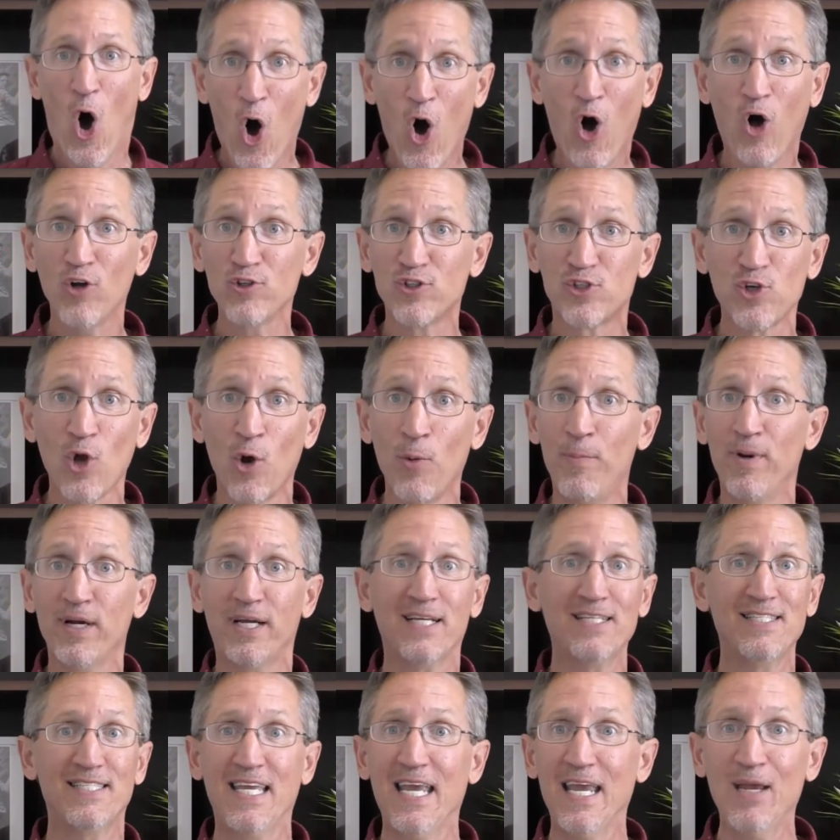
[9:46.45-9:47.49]
also
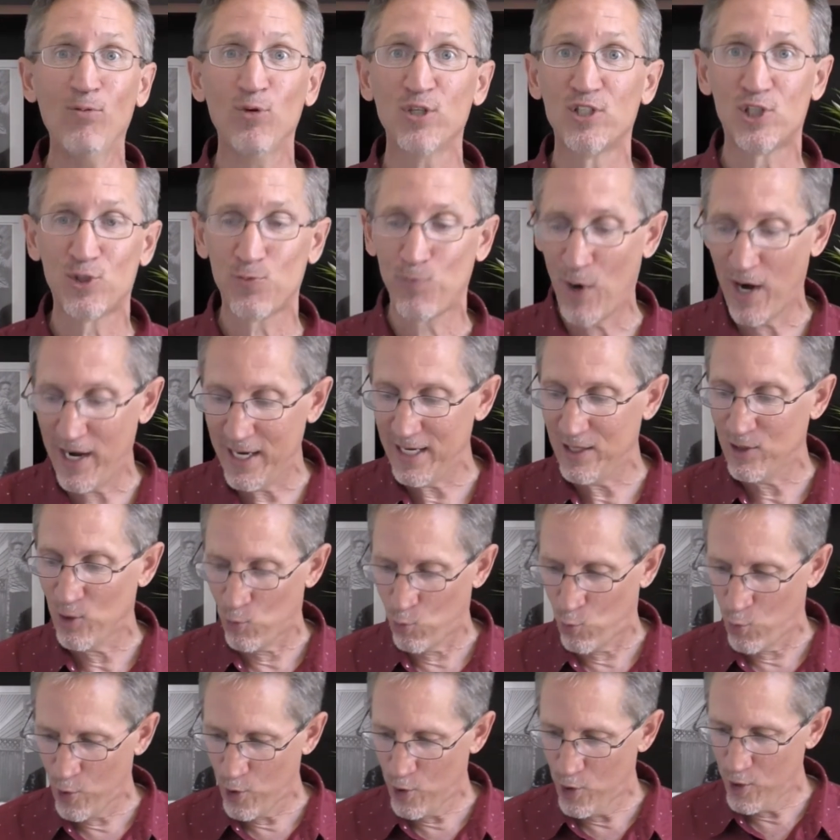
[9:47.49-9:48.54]
because he was spreading
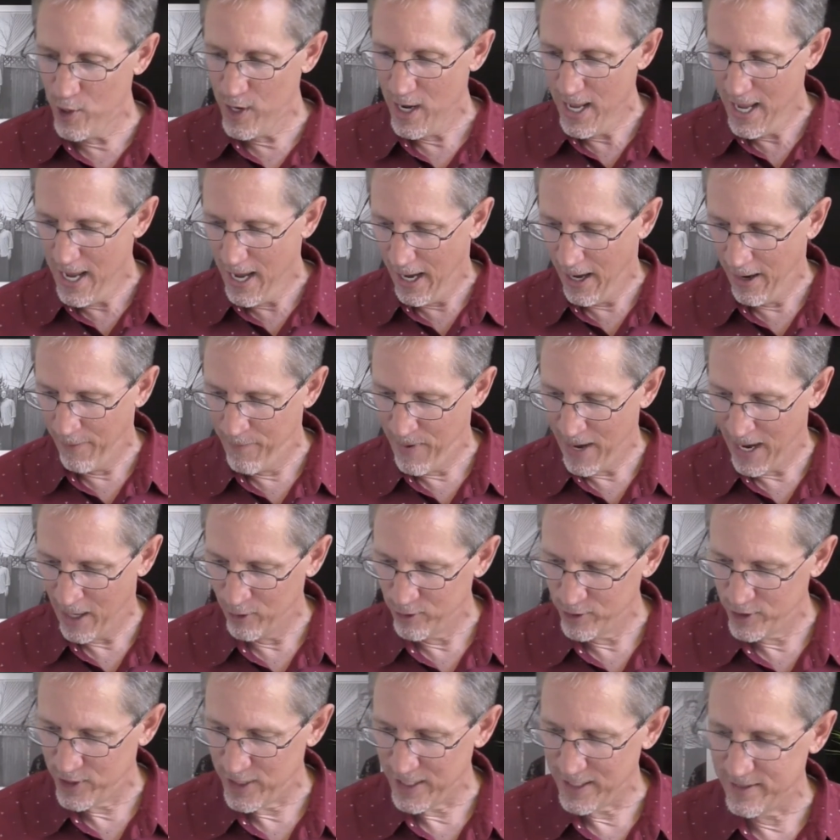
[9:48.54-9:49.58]
the word
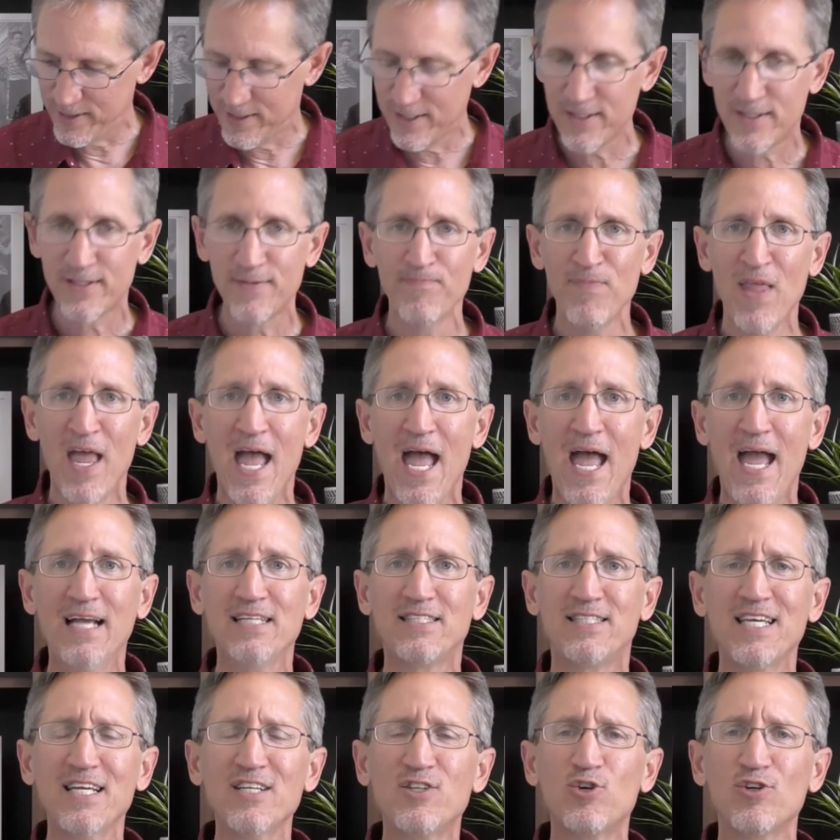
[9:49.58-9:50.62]
about Jesus.
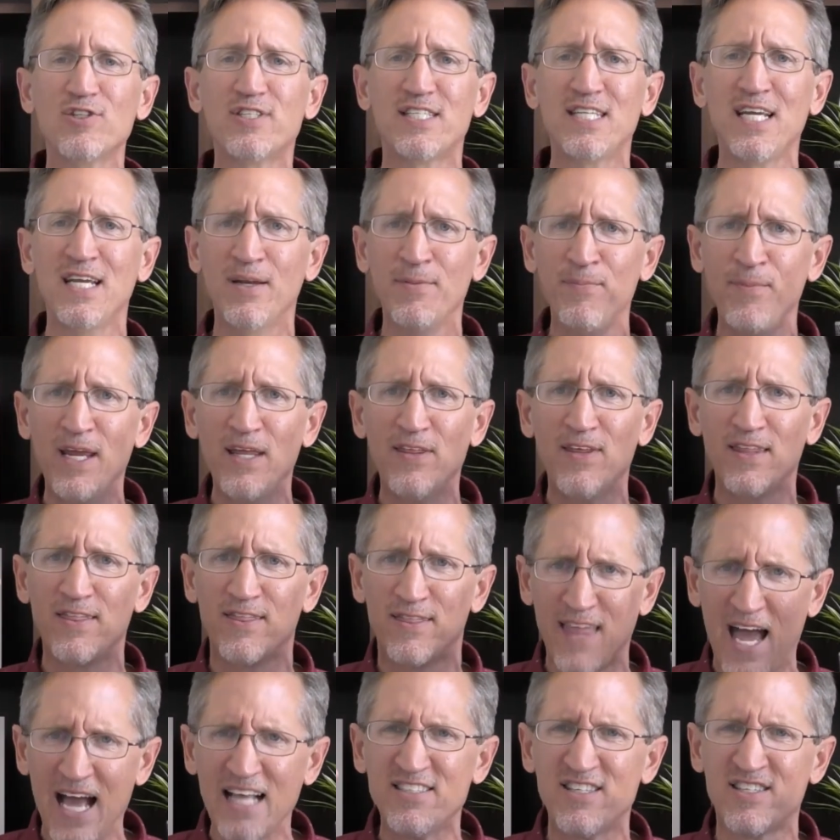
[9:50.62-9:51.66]
And it's interesting to me
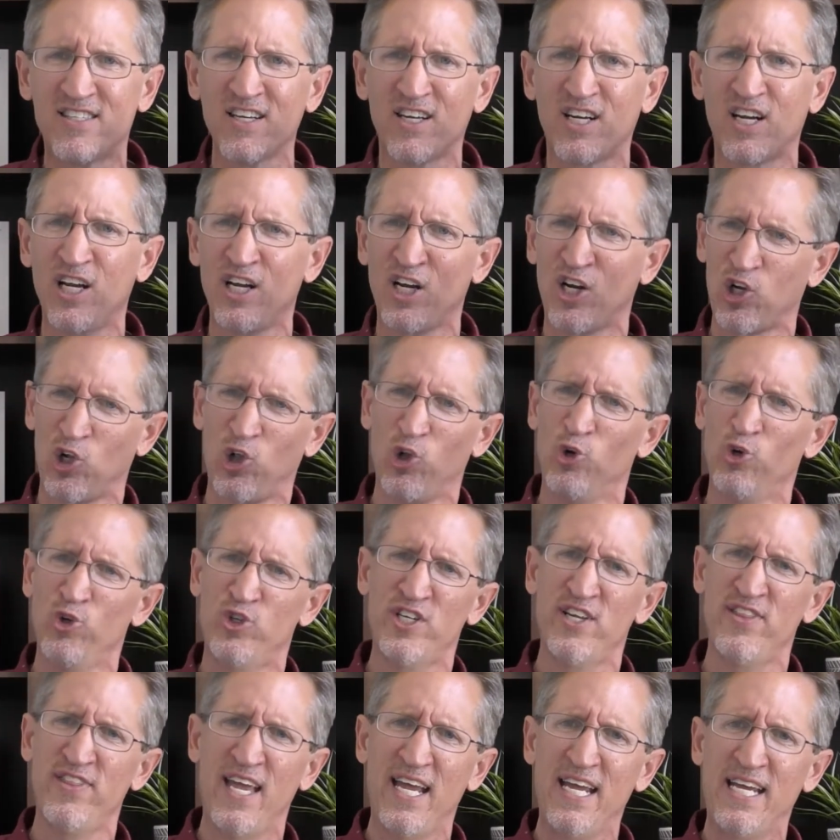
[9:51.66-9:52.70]
that that's the
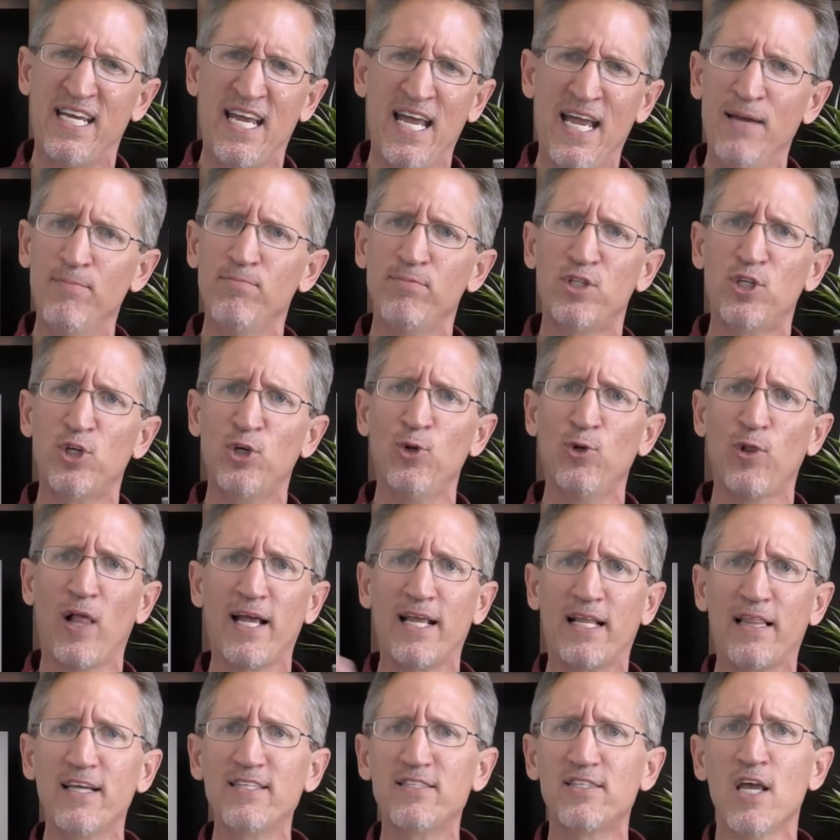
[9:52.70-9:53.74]
conclusion they came to.
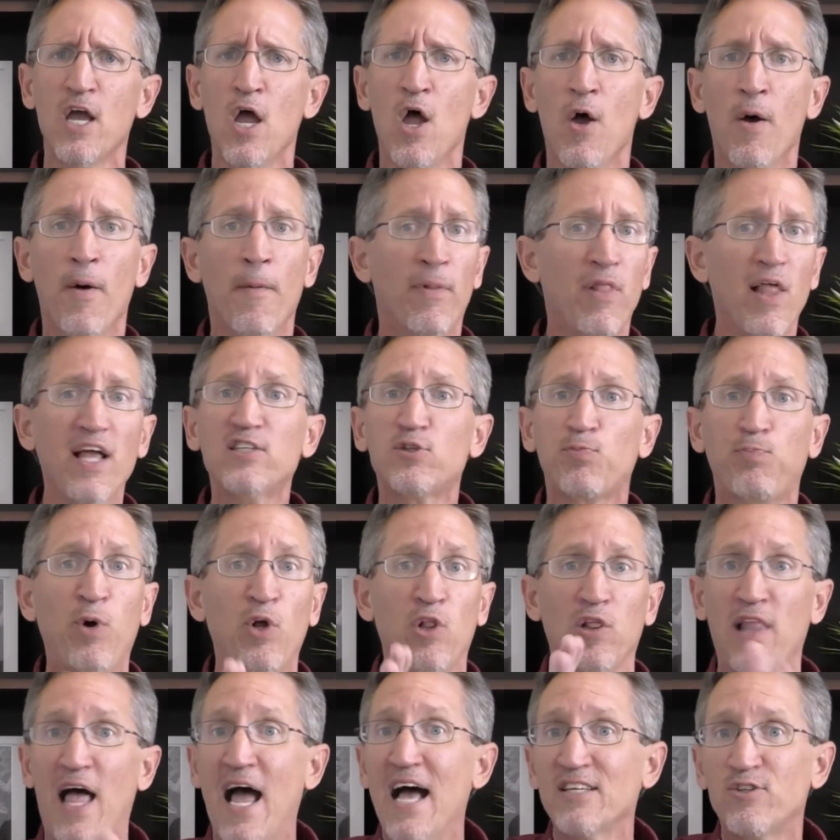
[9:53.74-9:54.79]
Like, let's
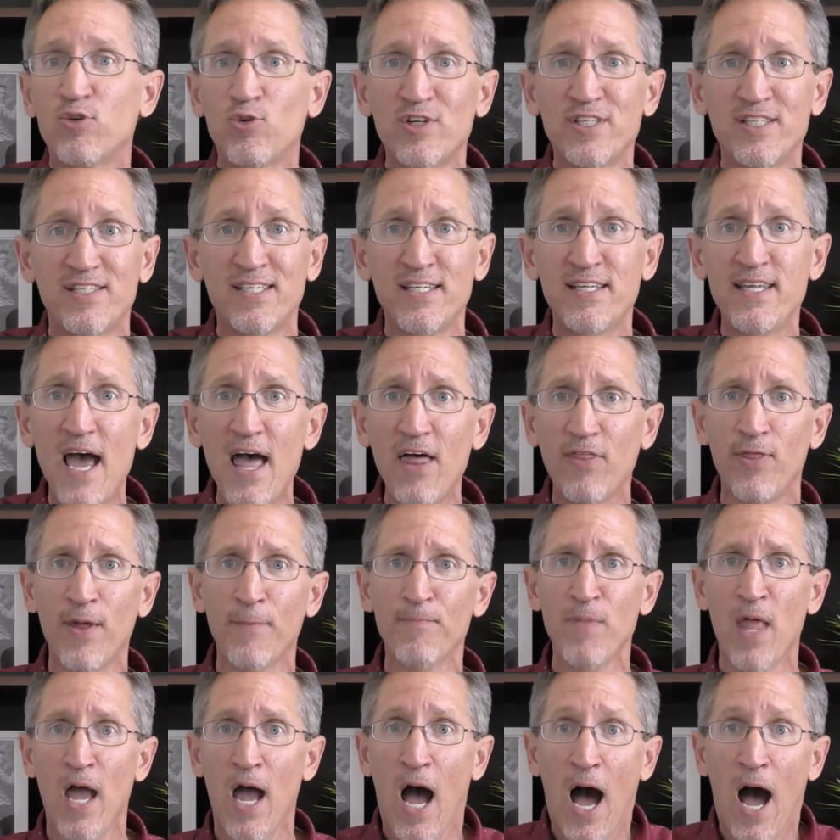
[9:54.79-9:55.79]
put Lazarus to death.